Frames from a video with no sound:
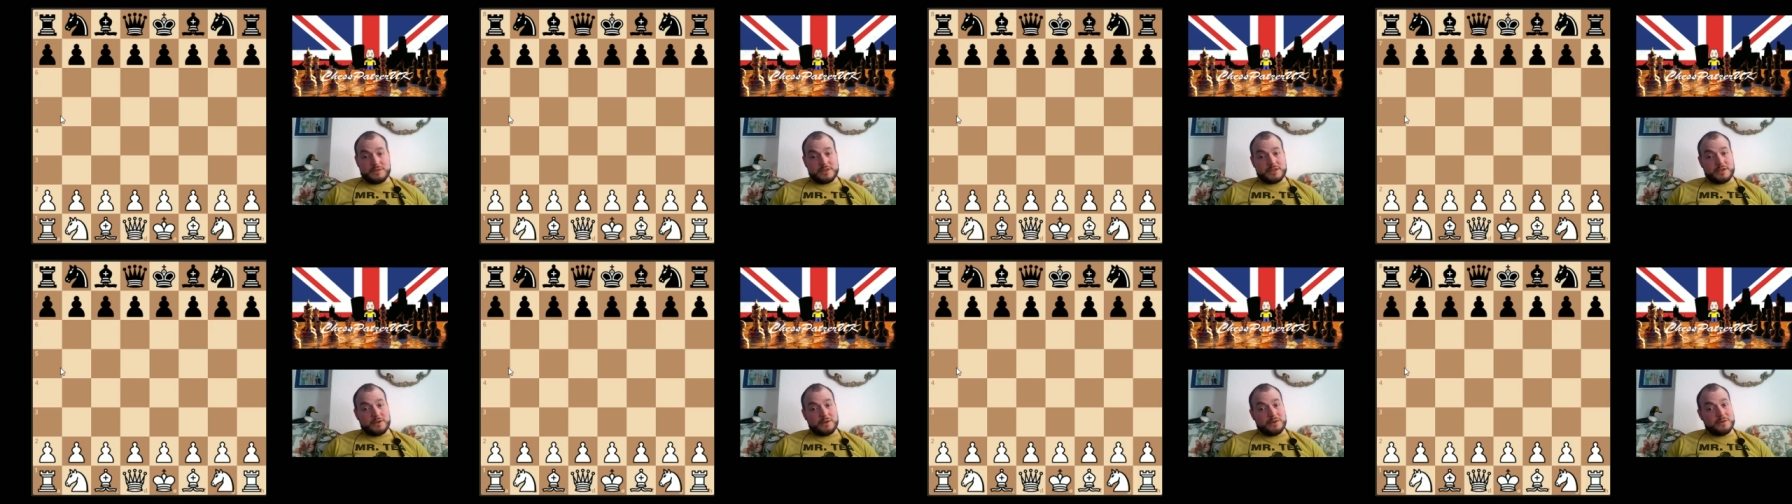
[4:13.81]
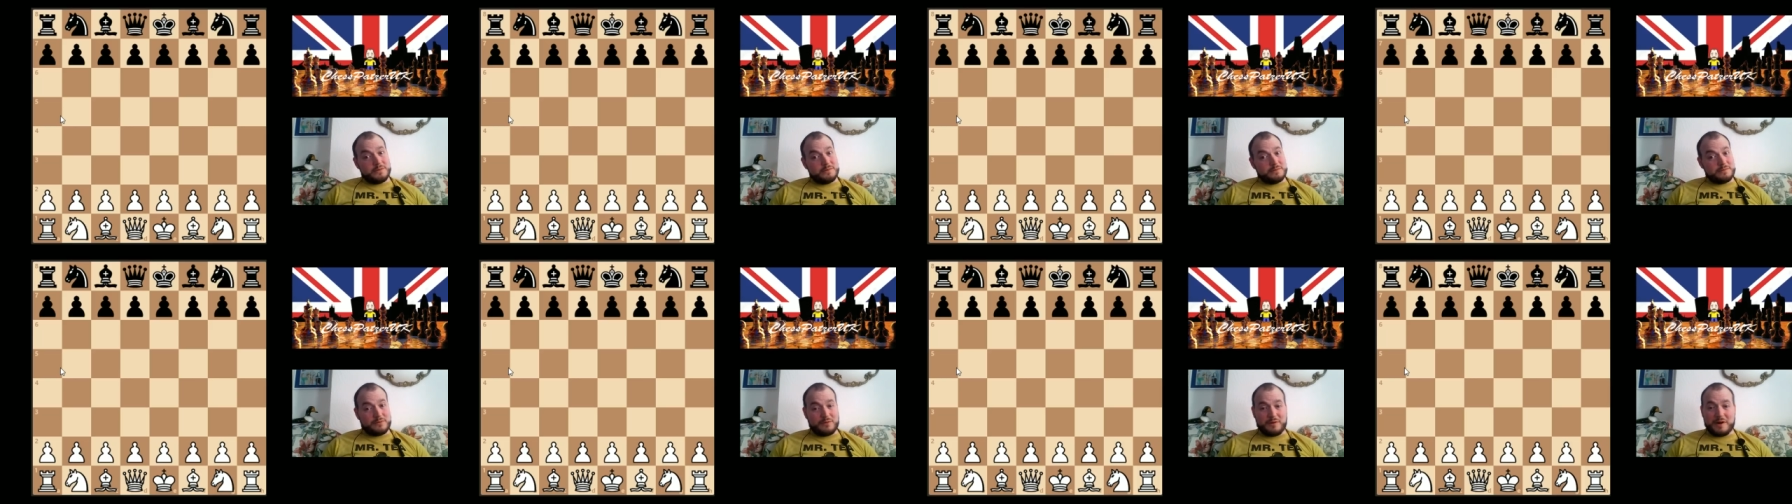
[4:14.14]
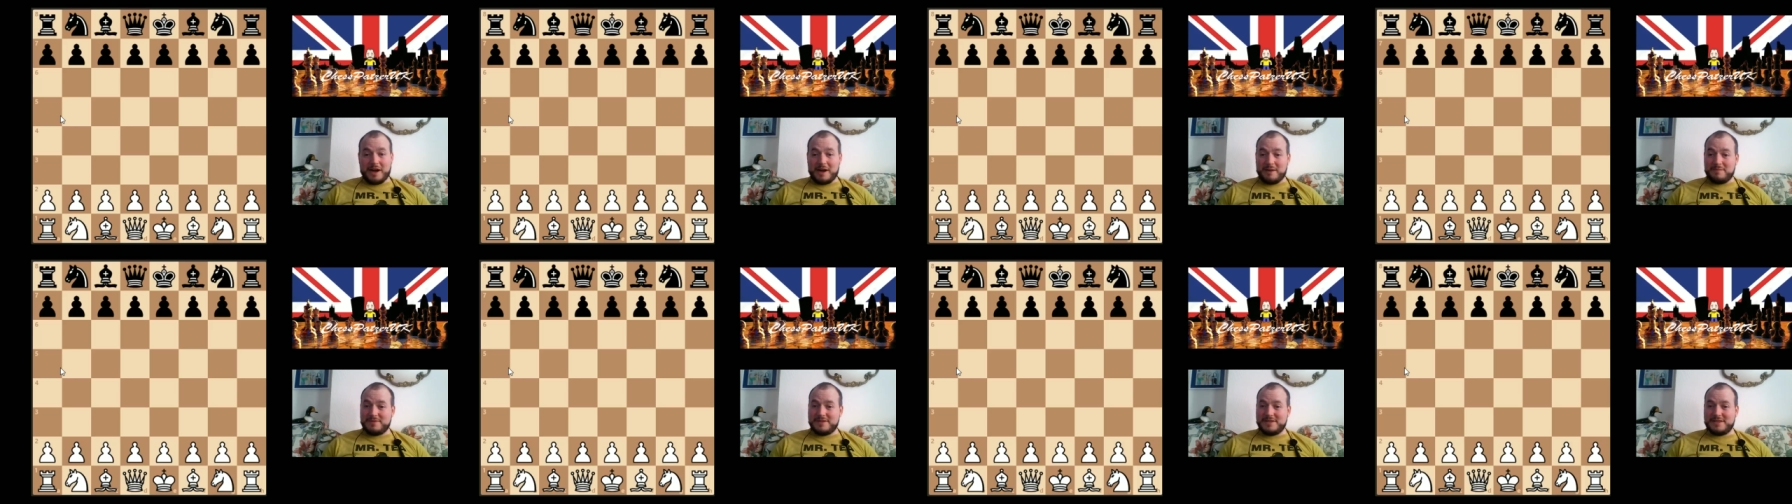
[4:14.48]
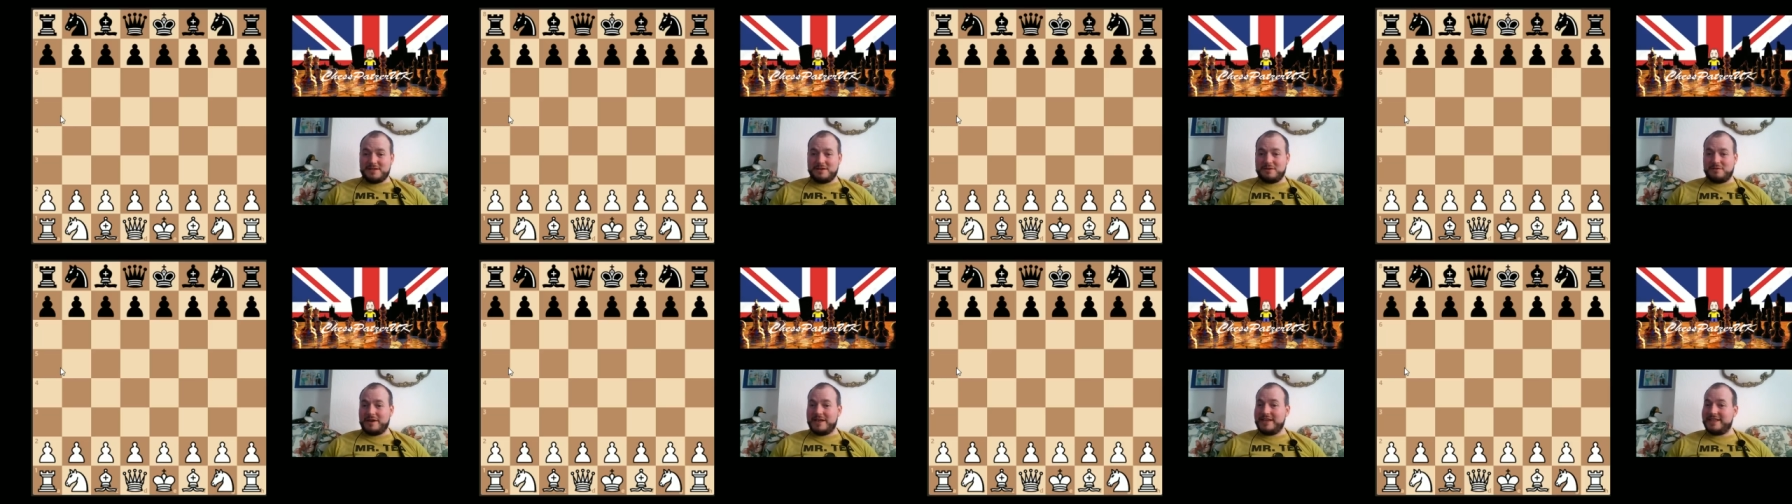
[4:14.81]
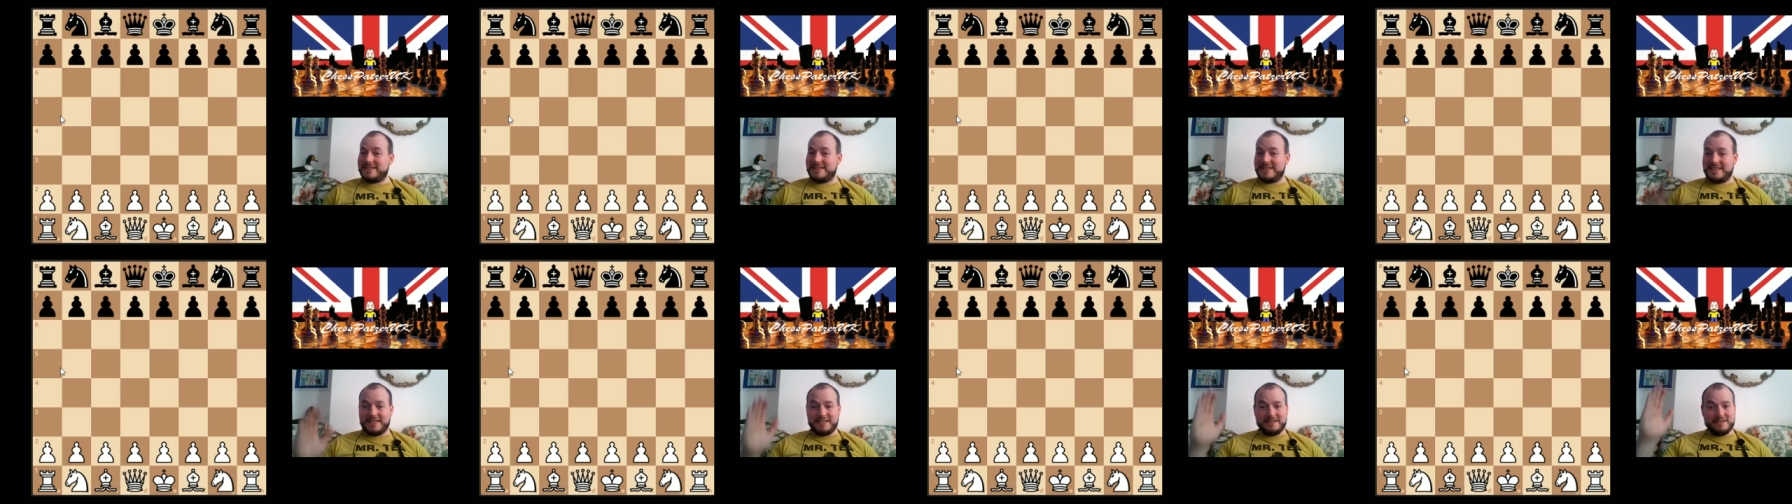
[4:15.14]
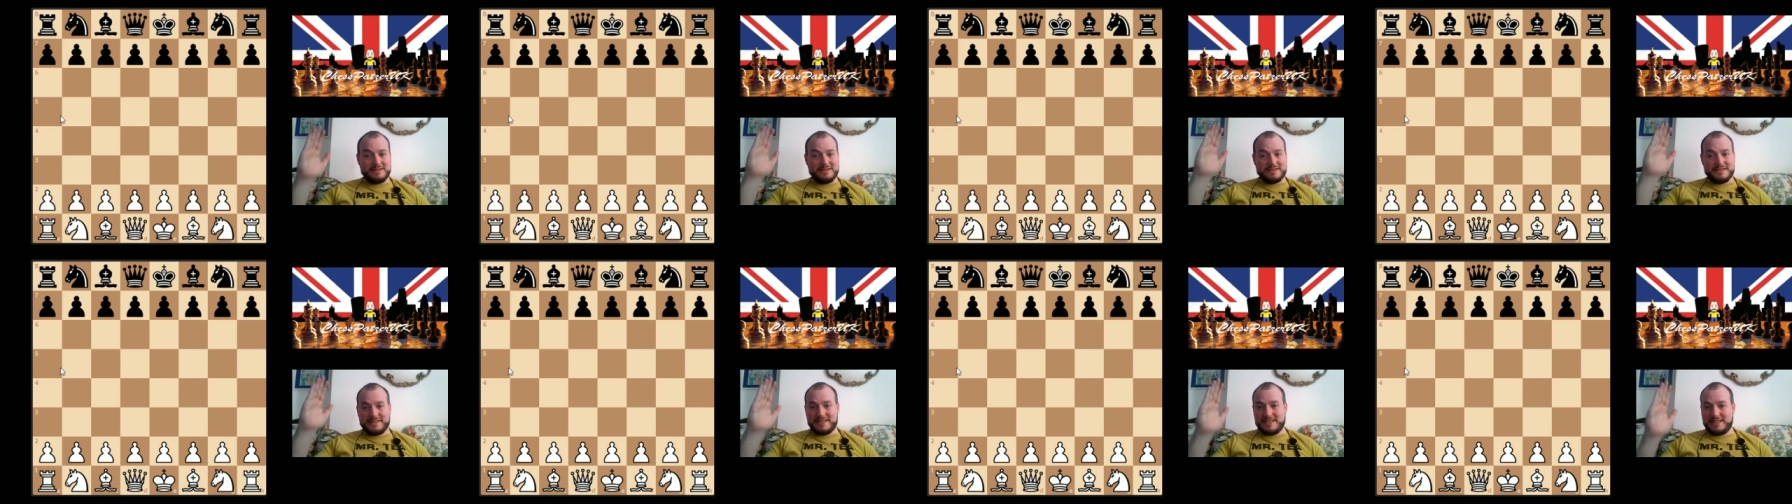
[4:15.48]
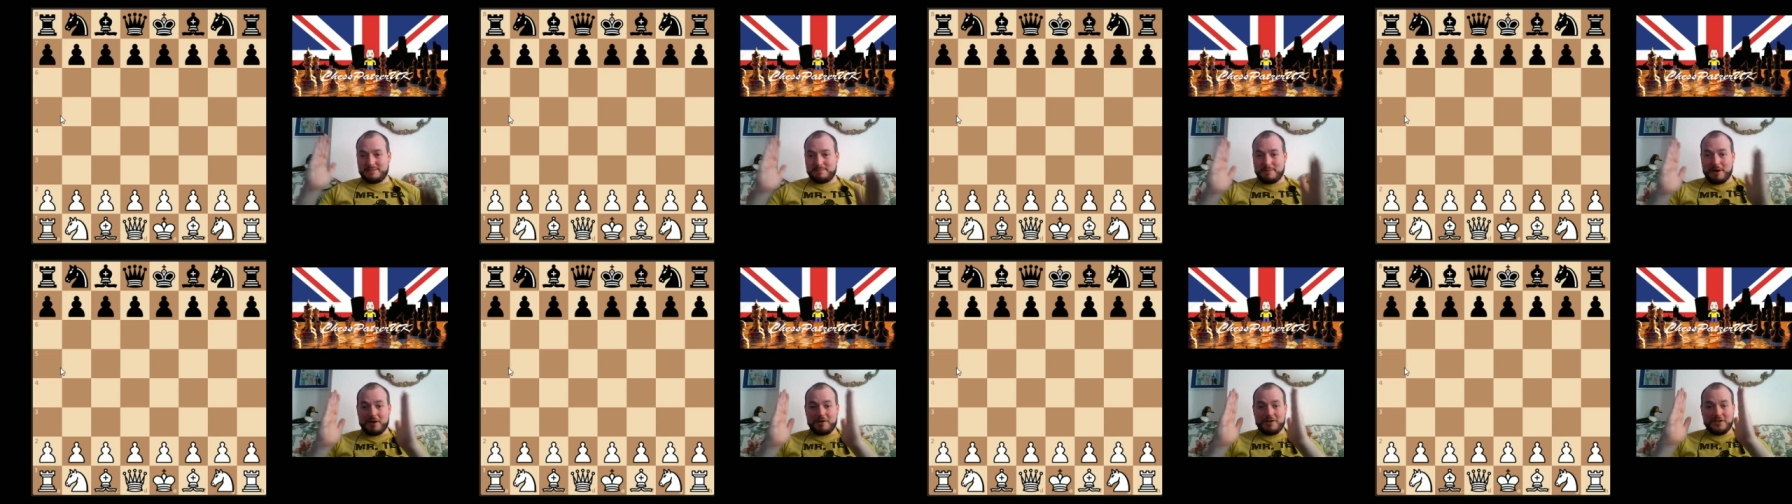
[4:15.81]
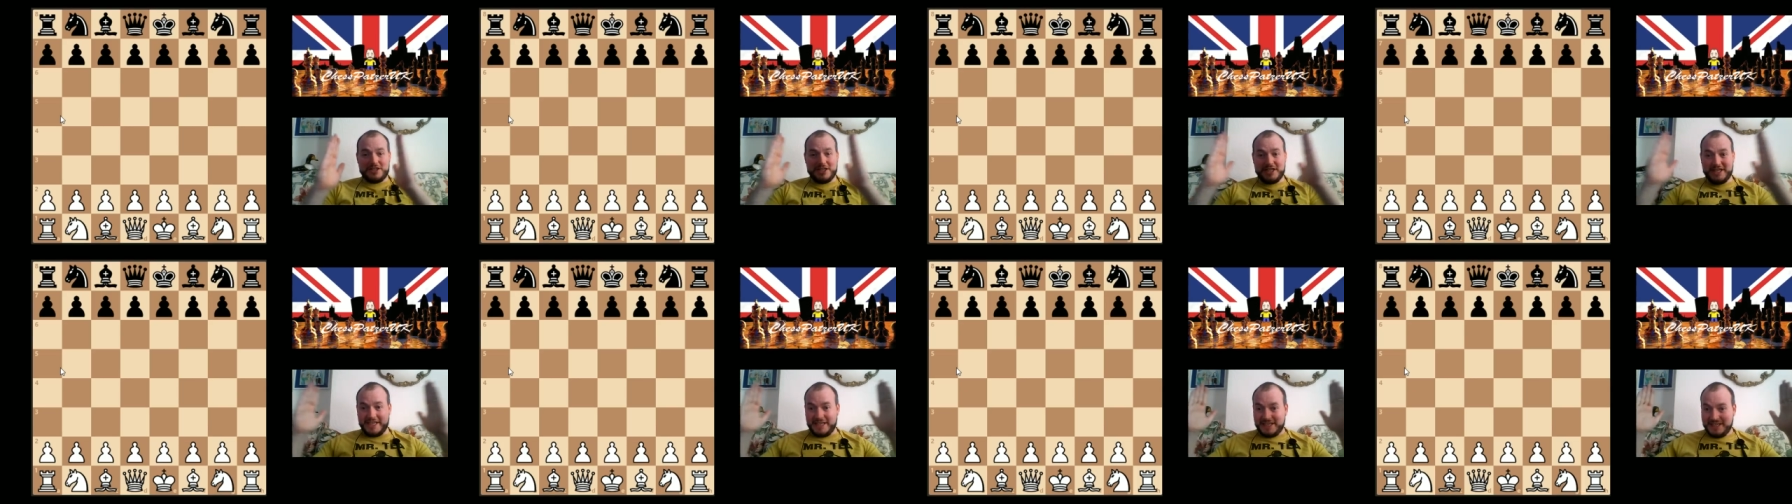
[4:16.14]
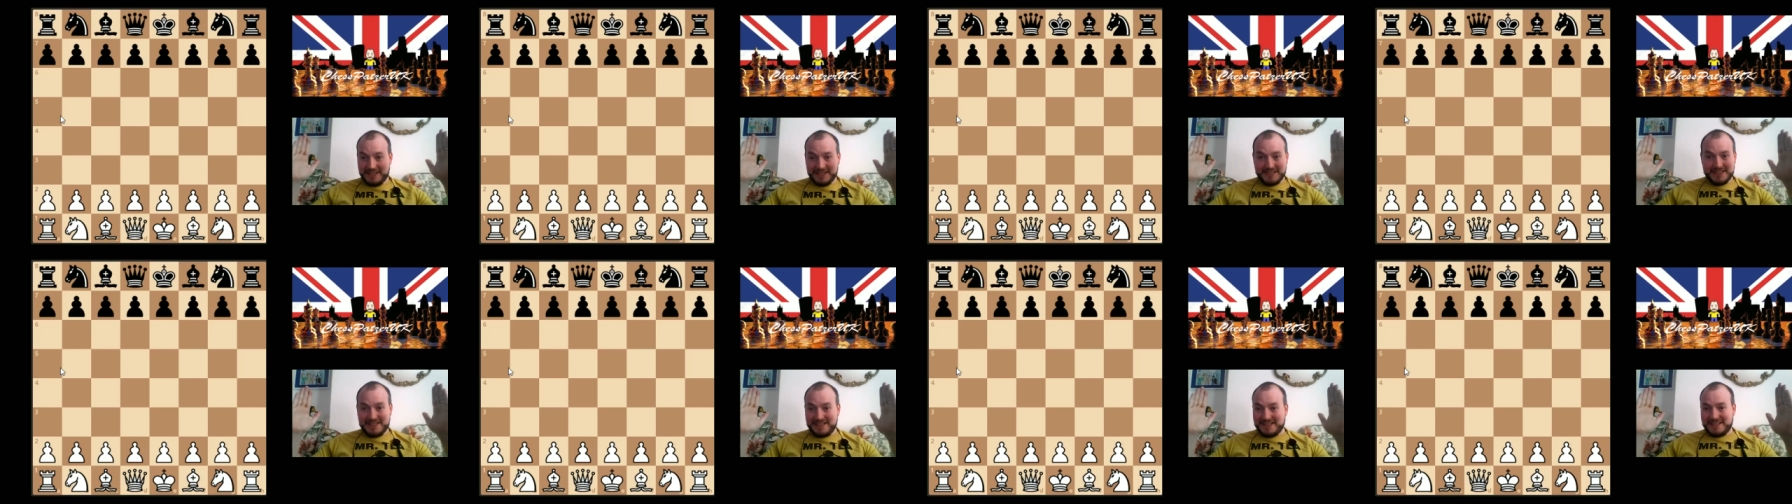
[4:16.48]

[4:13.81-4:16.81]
So perhaps the rating disparity